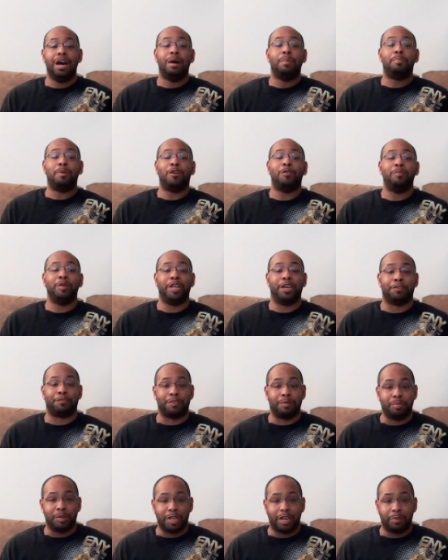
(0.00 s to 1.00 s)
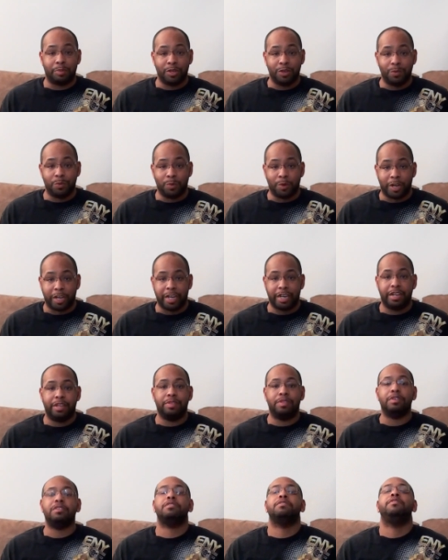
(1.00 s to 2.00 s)
Bowman here from B W one, and in
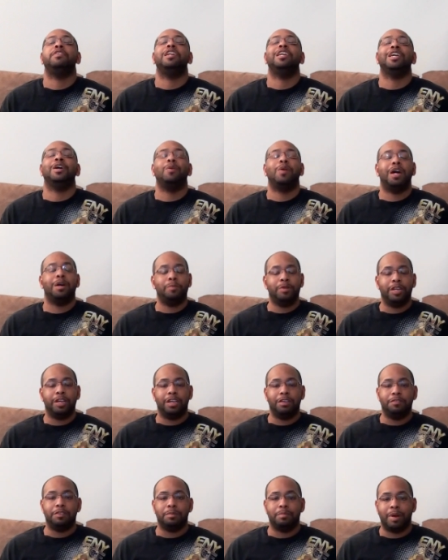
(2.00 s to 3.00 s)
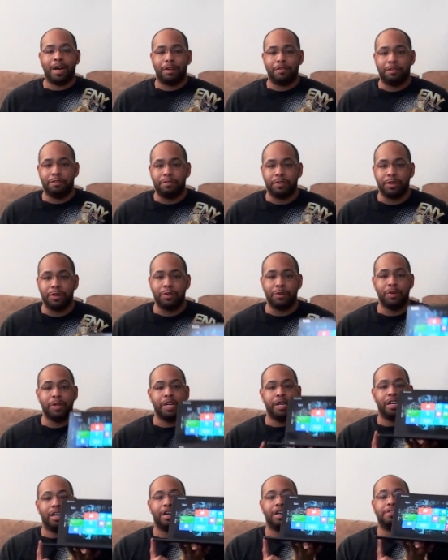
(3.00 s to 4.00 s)
this video I'm going to give you my review
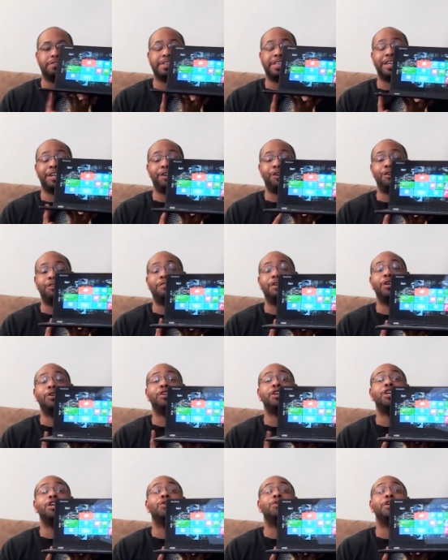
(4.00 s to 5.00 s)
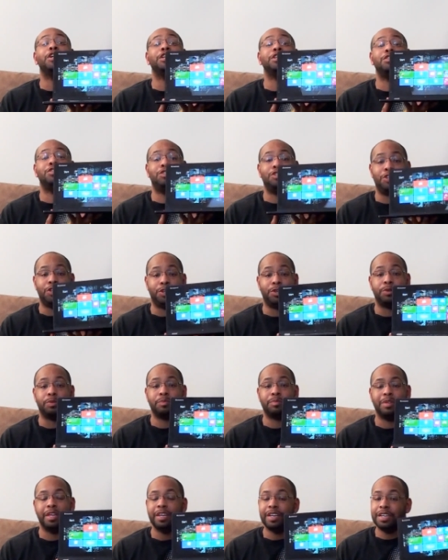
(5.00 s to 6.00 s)
of the Lenovo Yoga two.
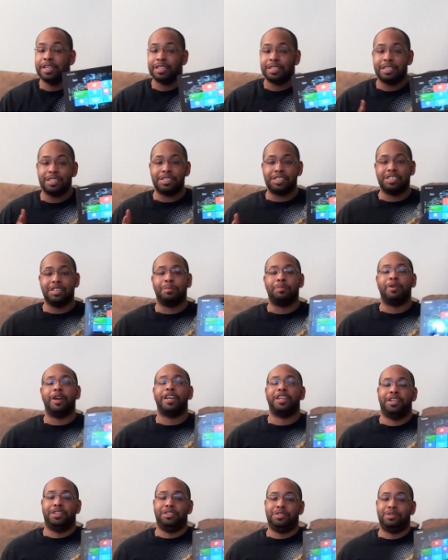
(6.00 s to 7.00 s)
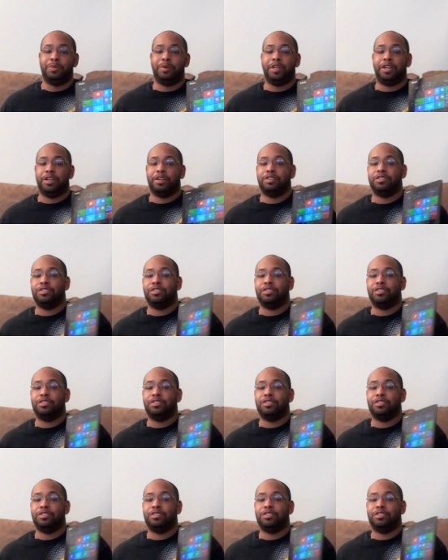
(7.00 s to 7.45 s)
So let's jump right into it here.